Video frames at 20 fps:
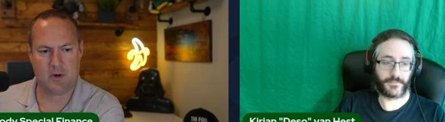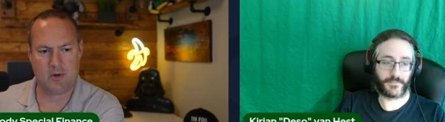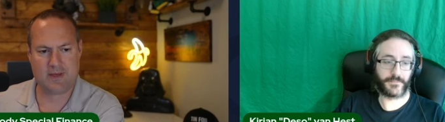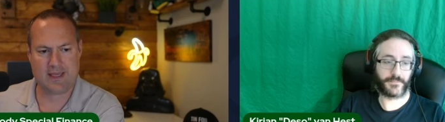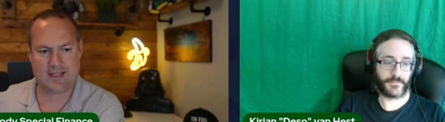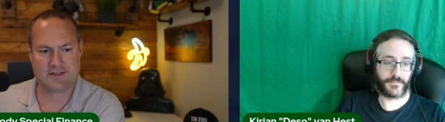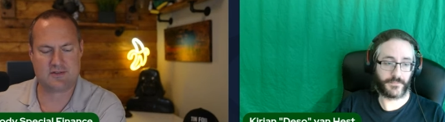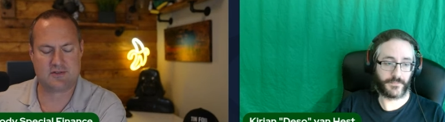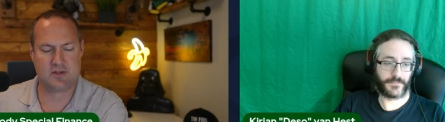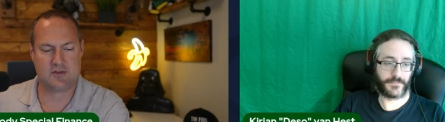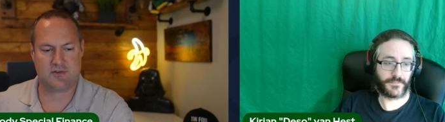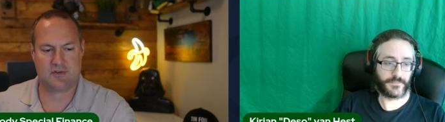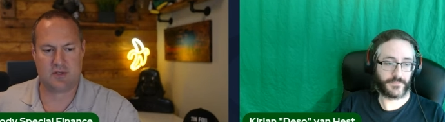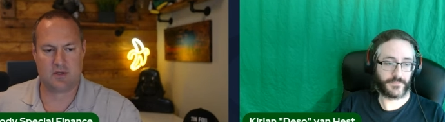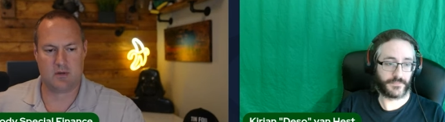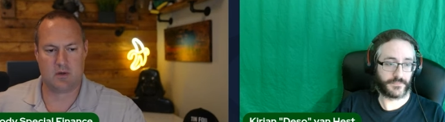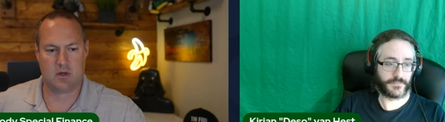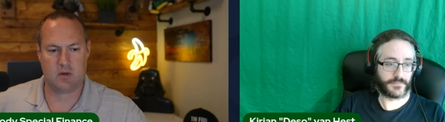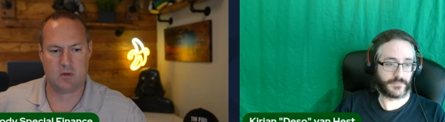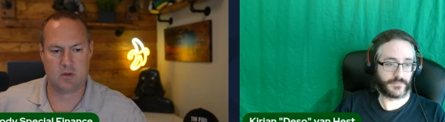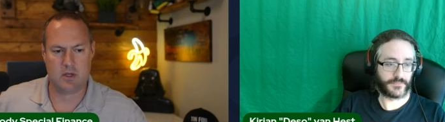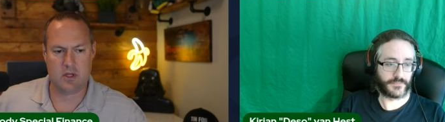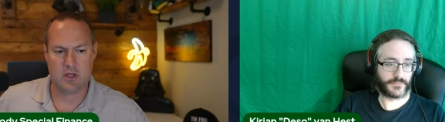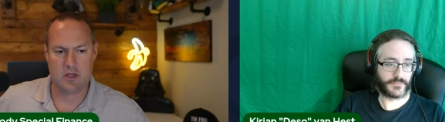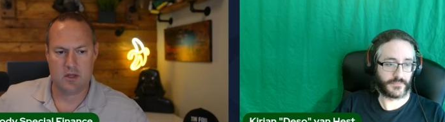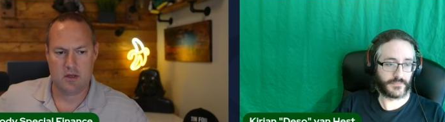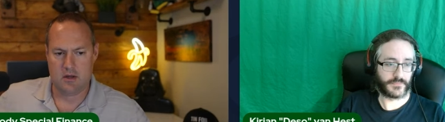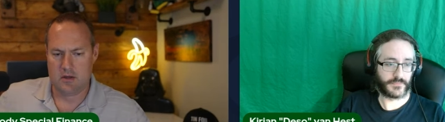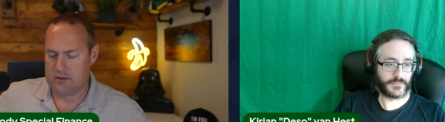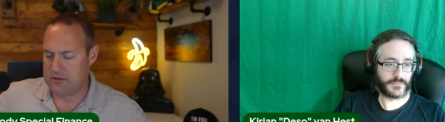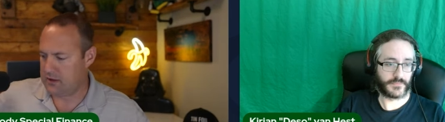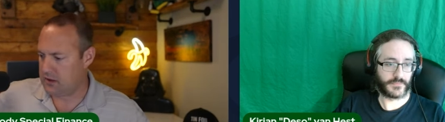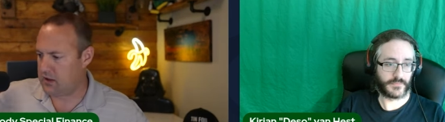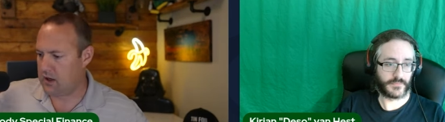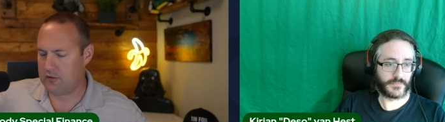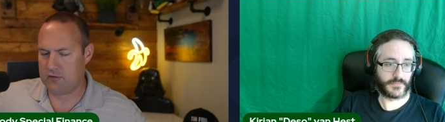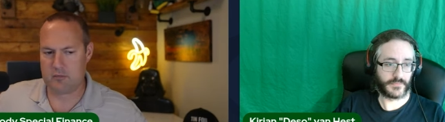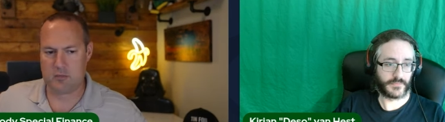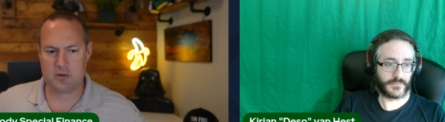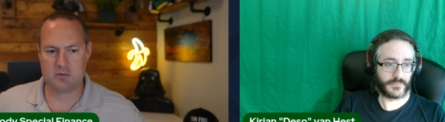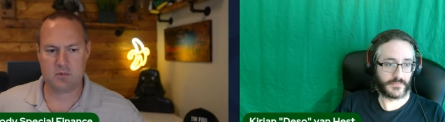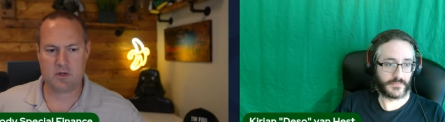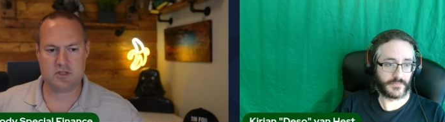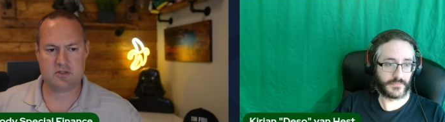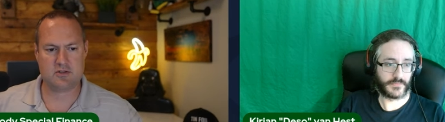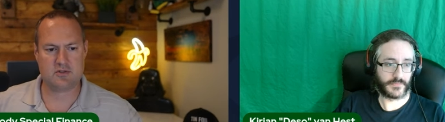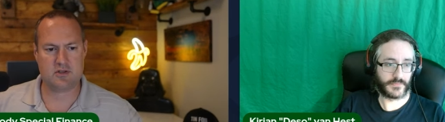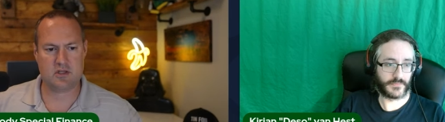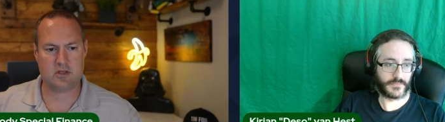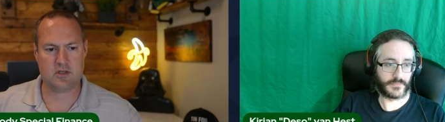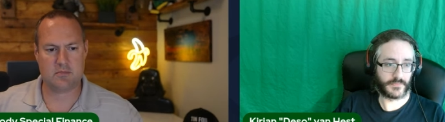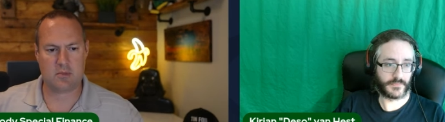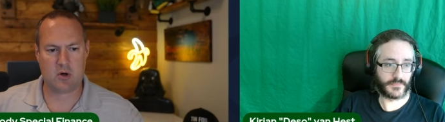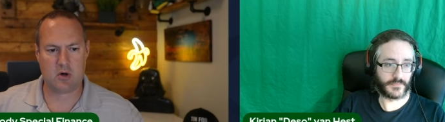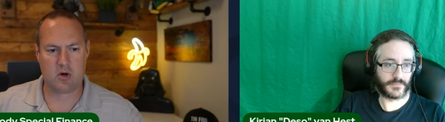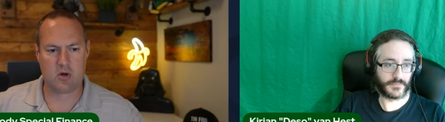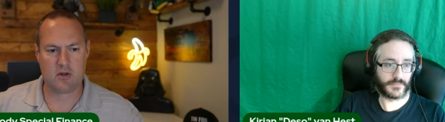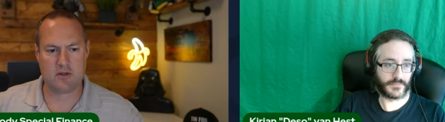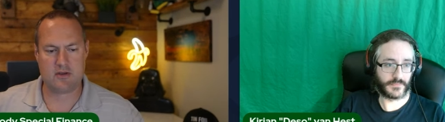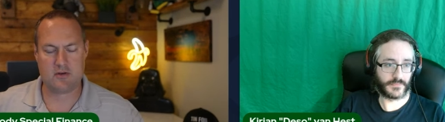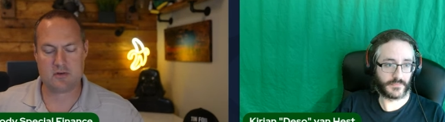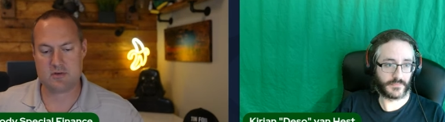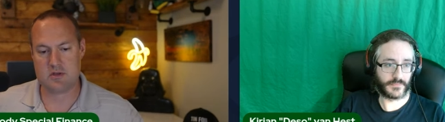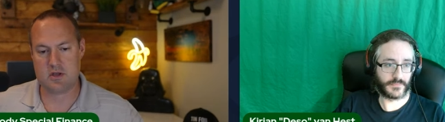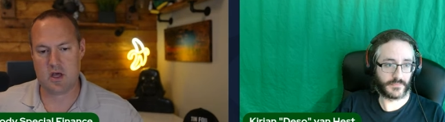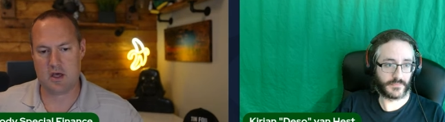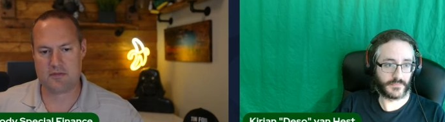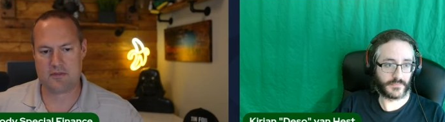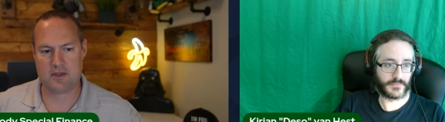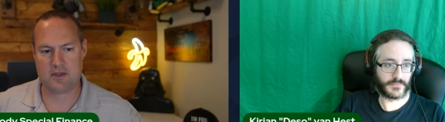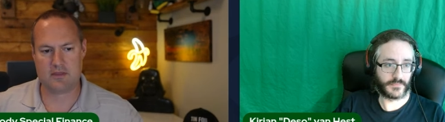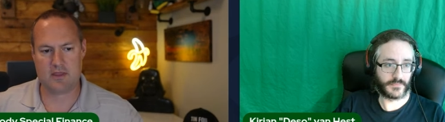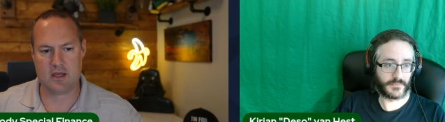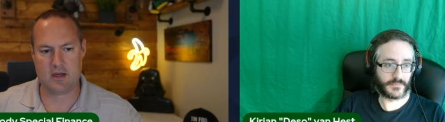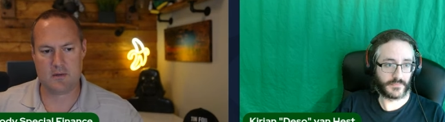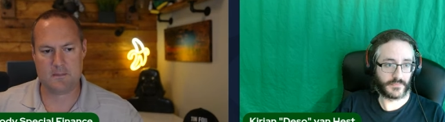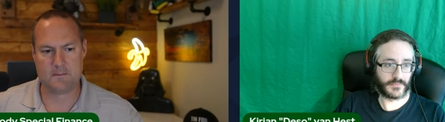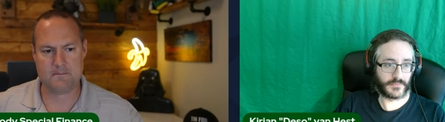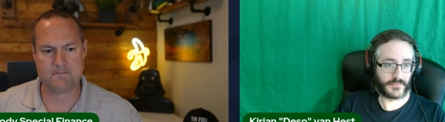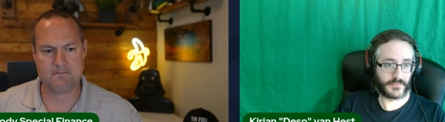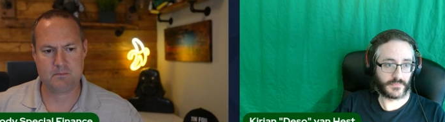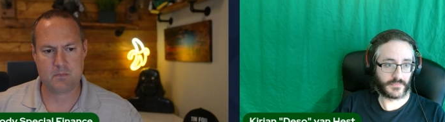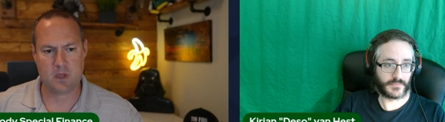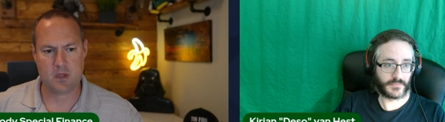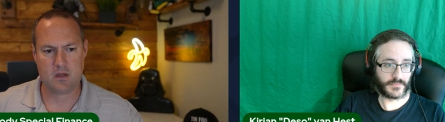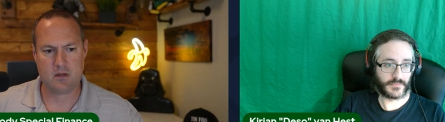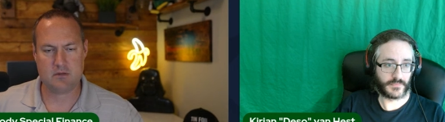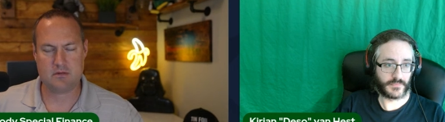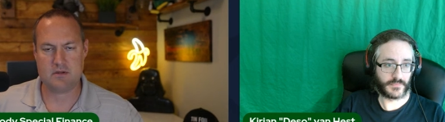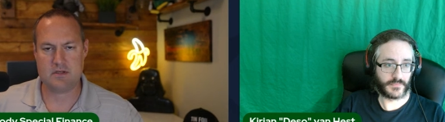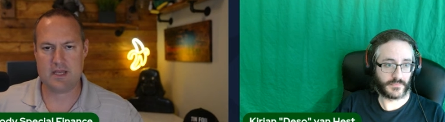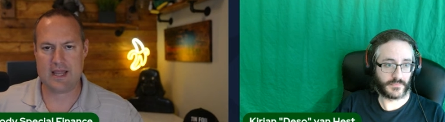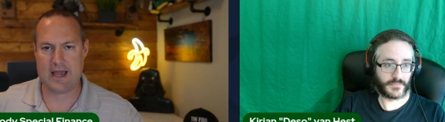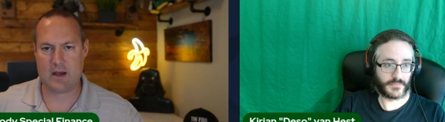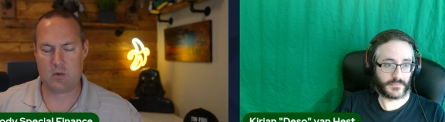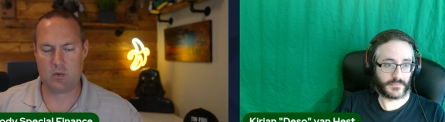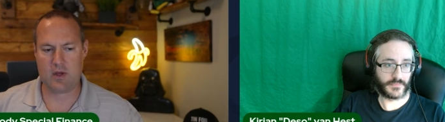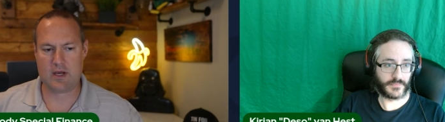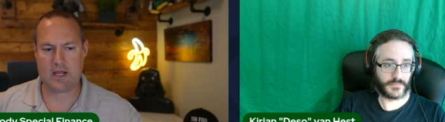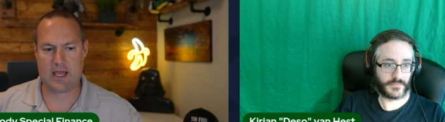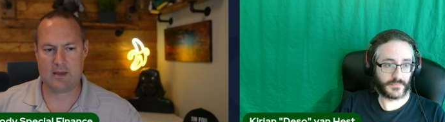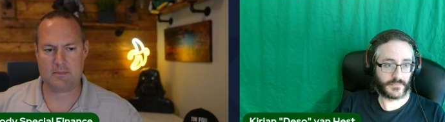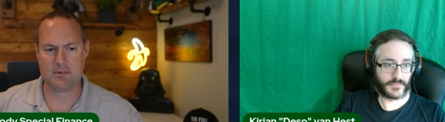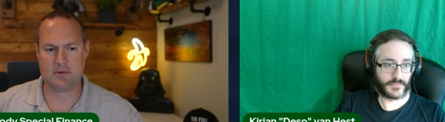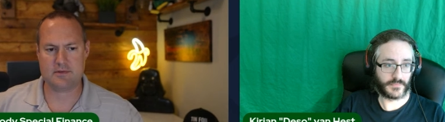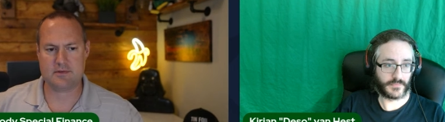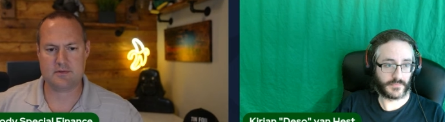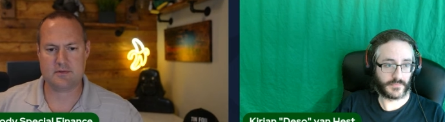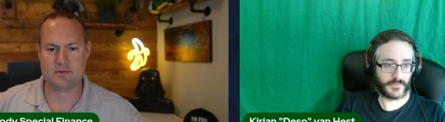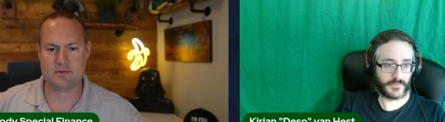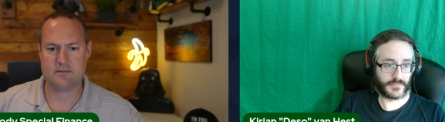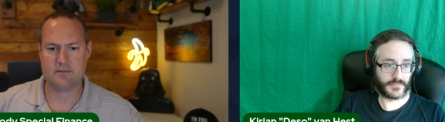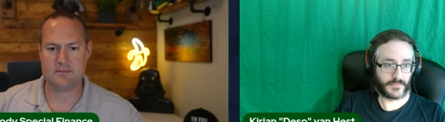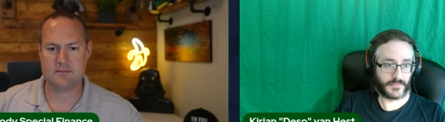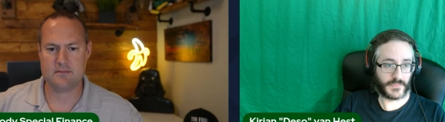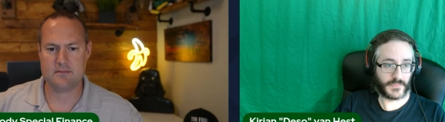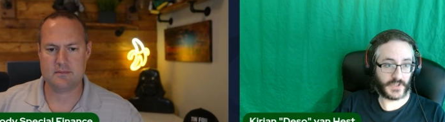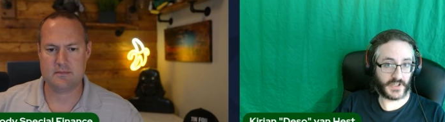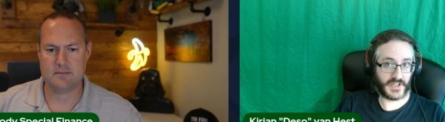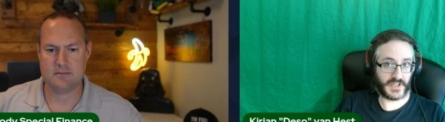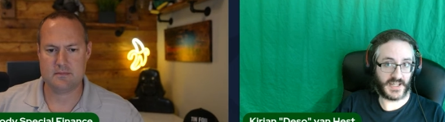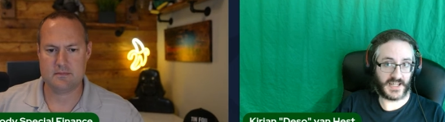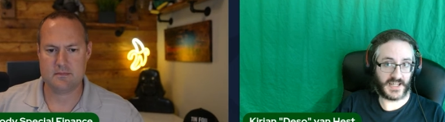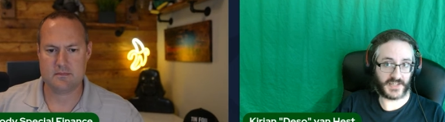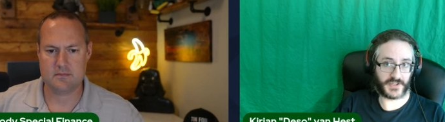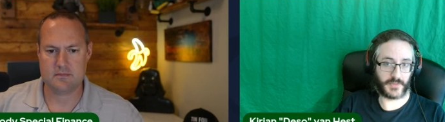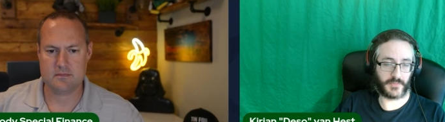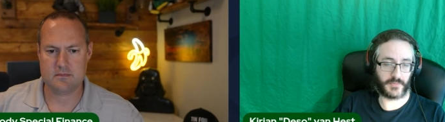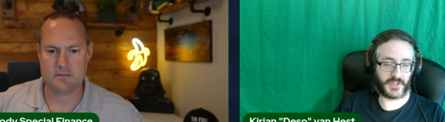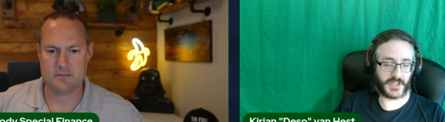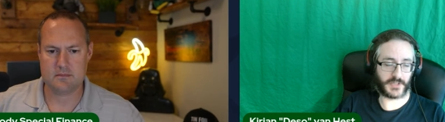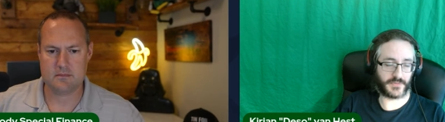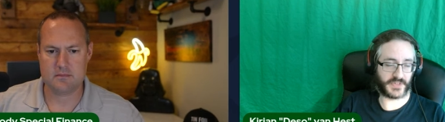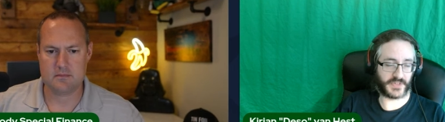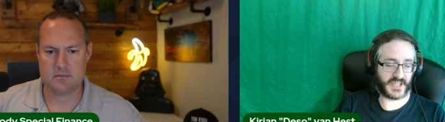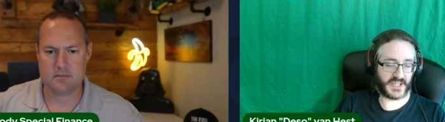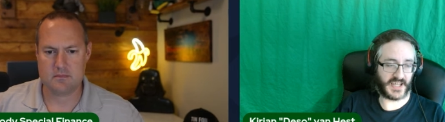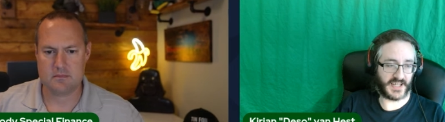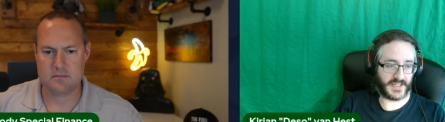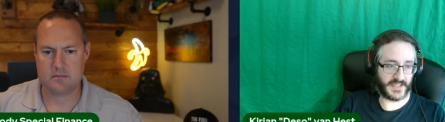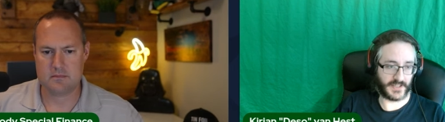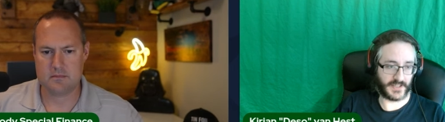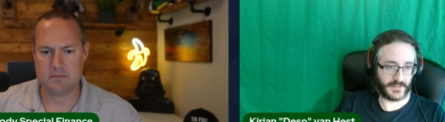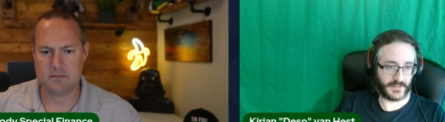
Speaker 1: gets to zero, the government reaches in the ball and there's nothing there. Now what happens?
Speaker 2: They're going to ask the market for candy.